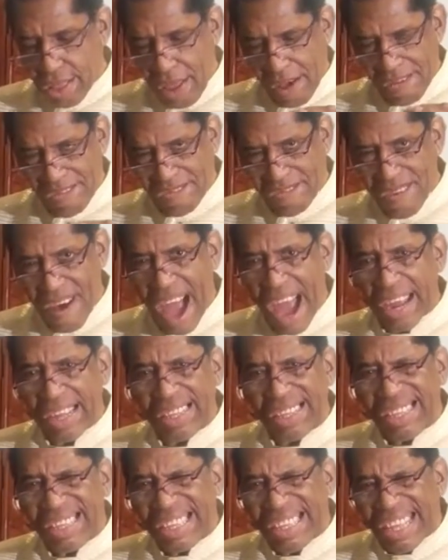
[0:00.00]
The
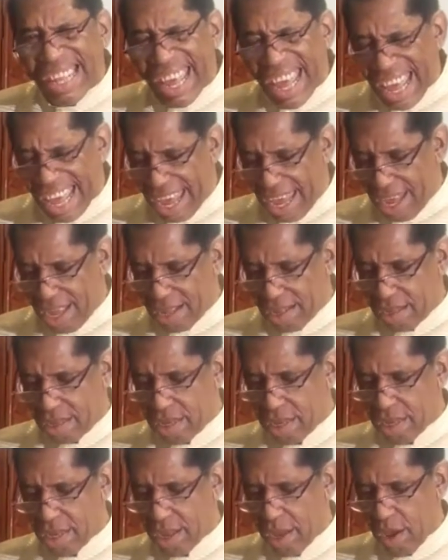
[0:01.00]
fact is,
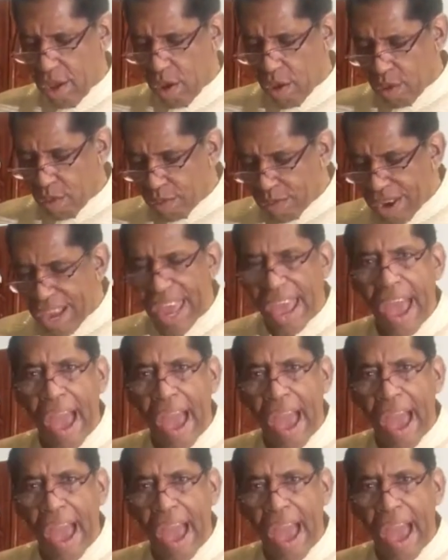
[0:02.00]
we